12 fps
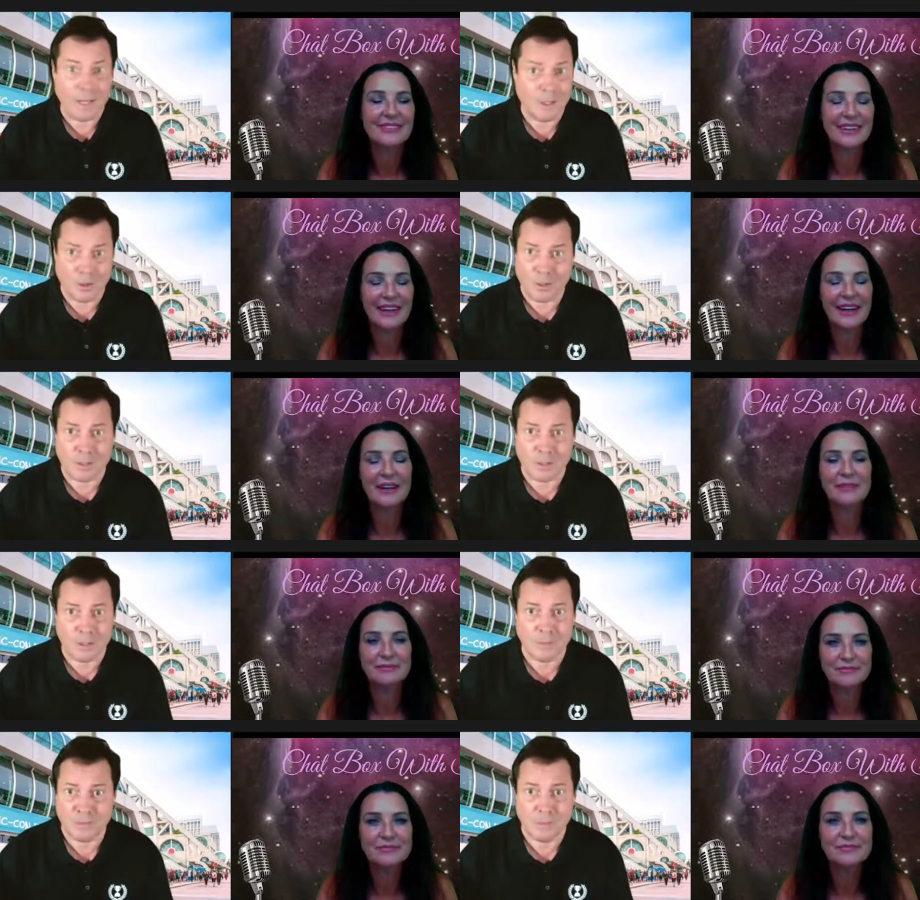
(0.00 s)
Speaker 1: You're yeah
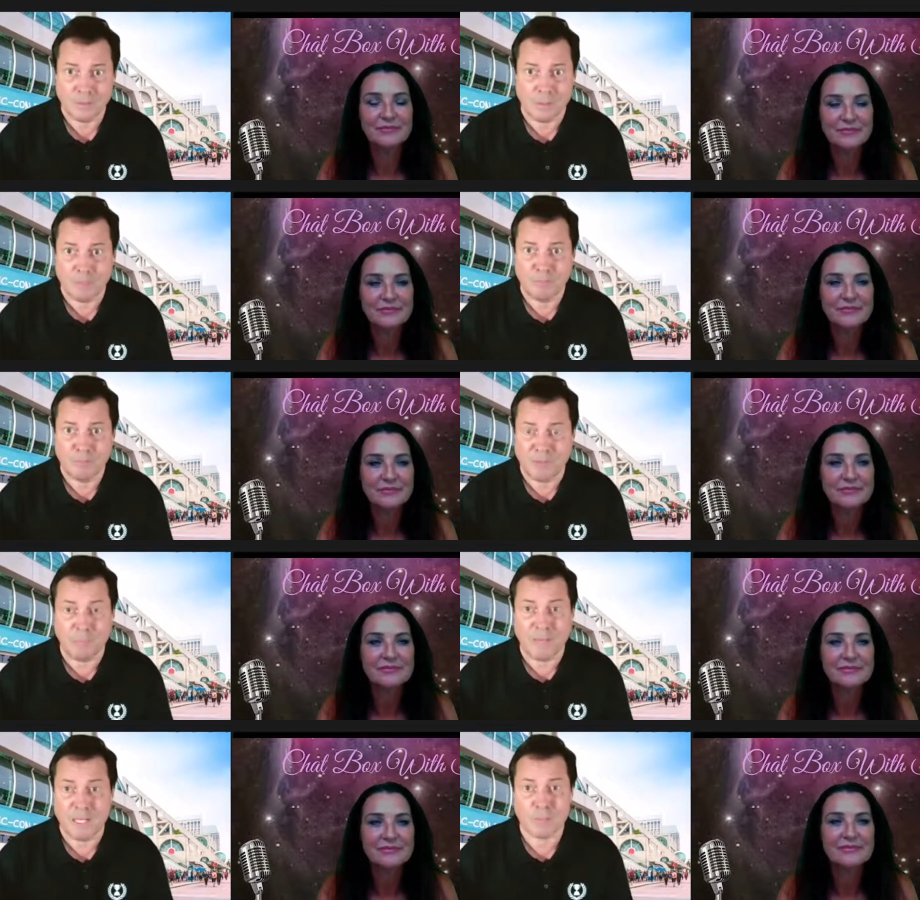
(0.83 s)
the
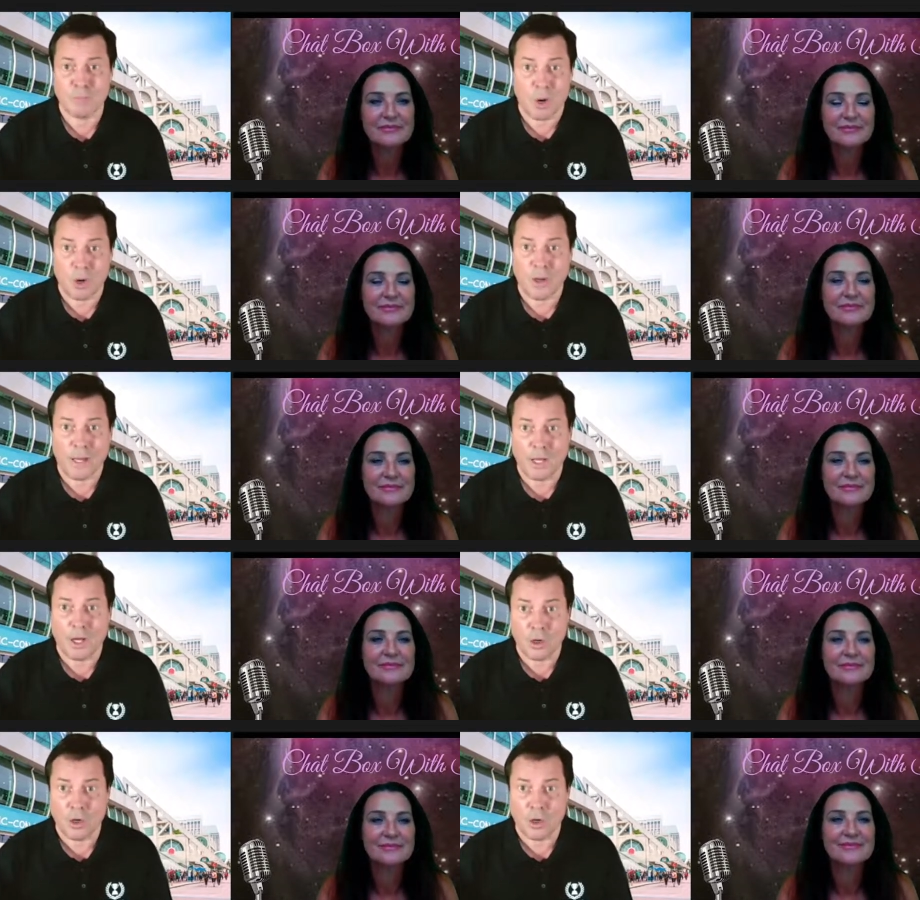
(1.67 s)
best party
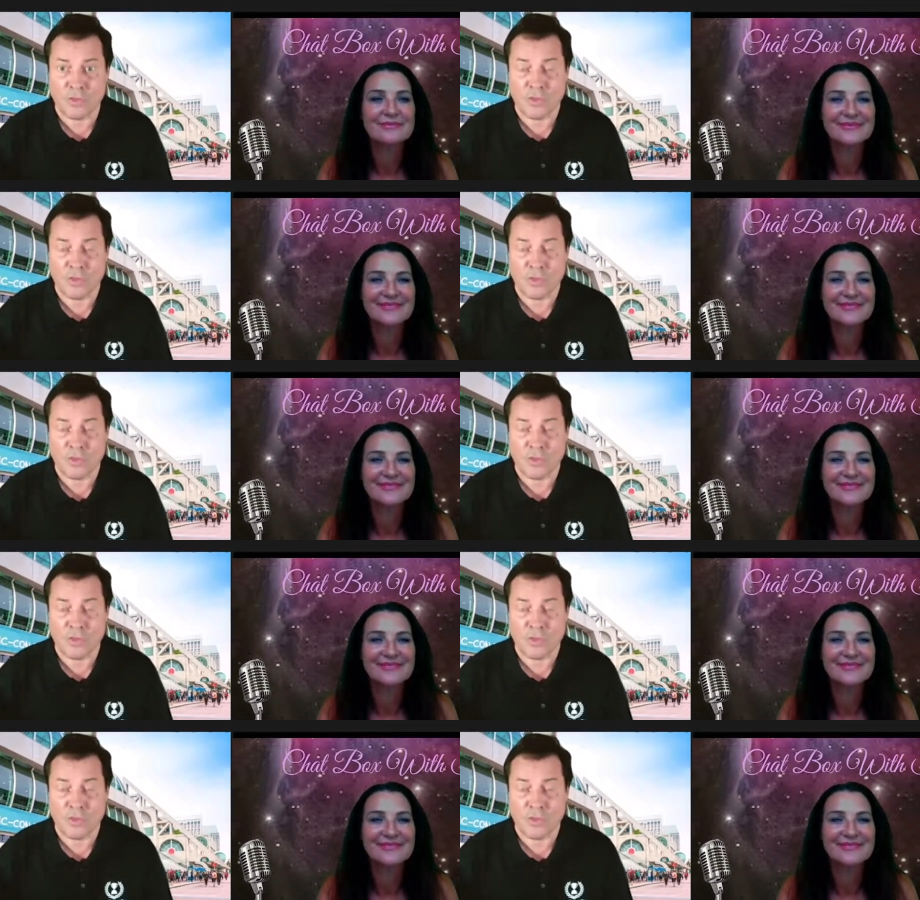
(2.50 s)
on earth